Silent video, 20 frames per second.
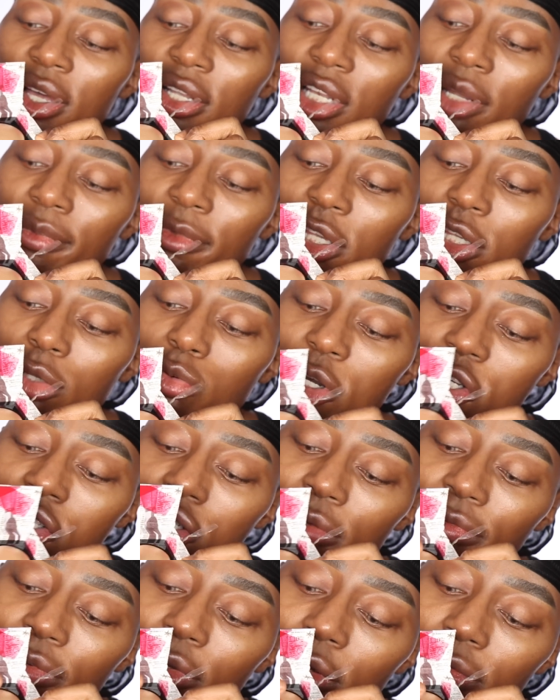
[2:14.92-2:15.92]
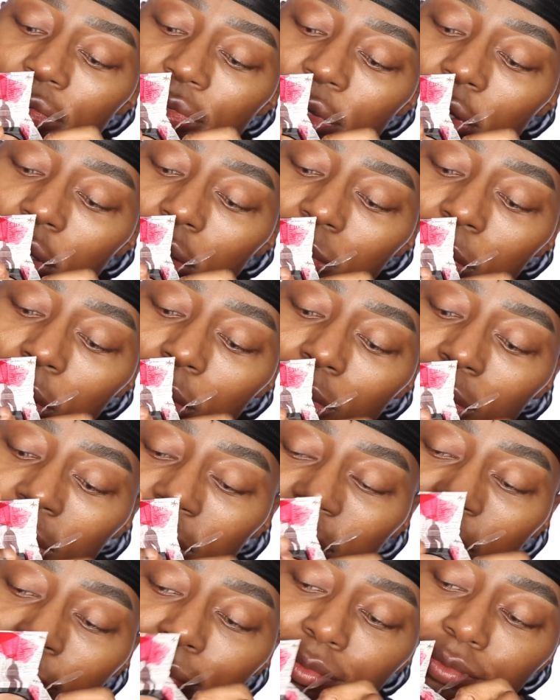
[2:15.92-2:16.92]
Let me swatch a few for you. What, all
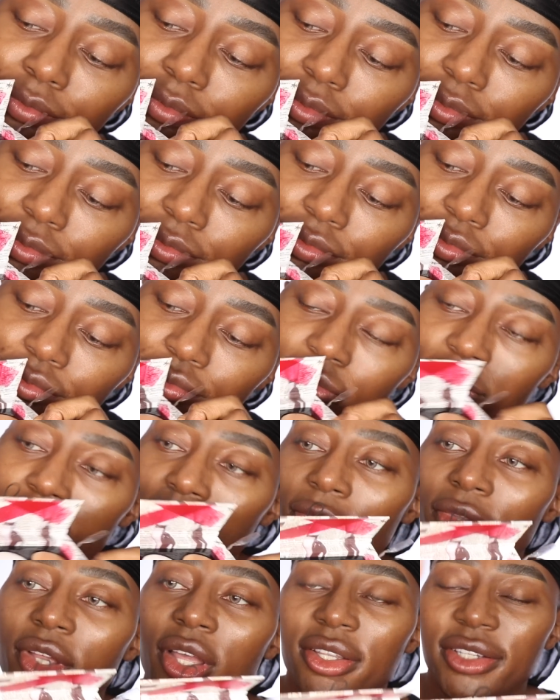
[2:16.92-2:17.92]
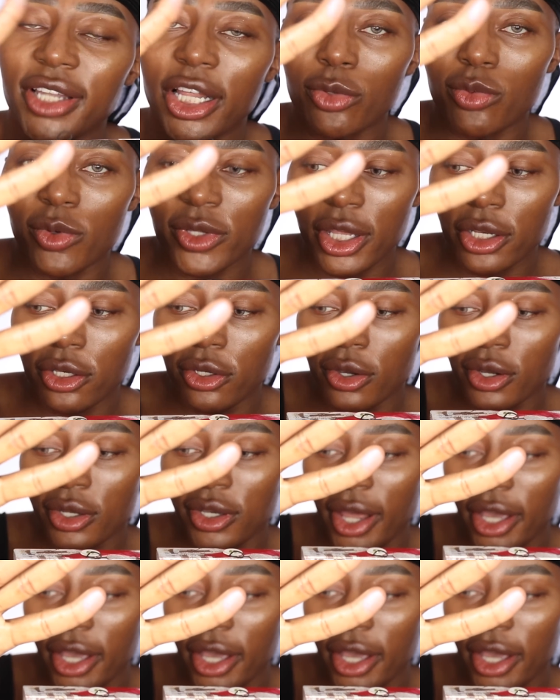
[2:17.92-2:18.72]
of them? That's what they look